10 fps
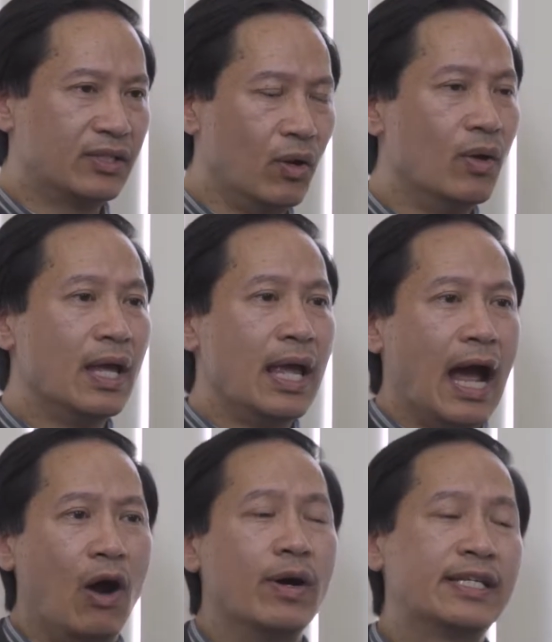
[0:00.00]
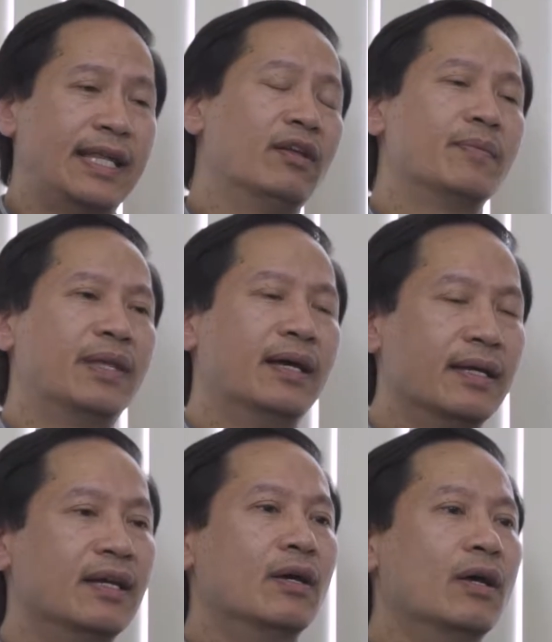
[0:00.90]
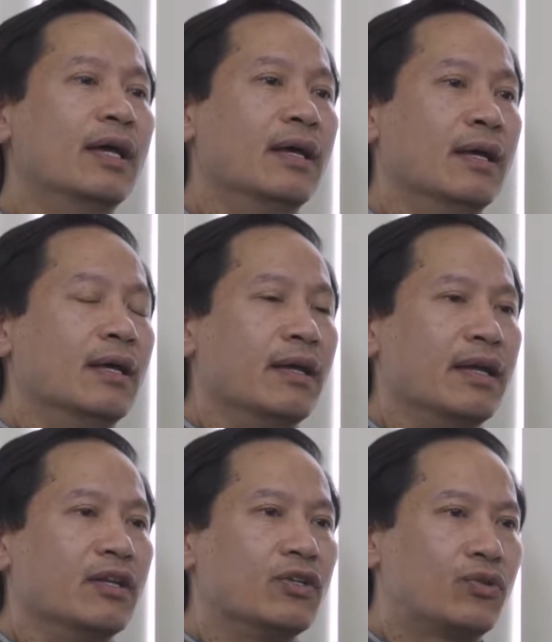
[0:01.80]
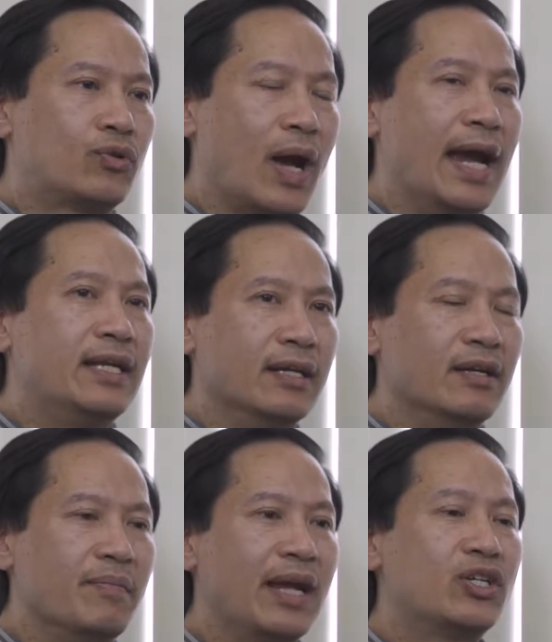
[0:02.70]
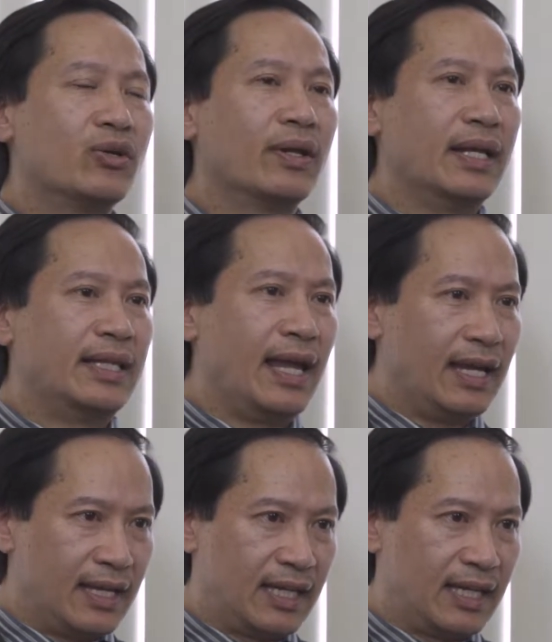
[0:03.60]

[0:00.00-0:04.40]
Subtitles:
So I always tell them to try to make sure that they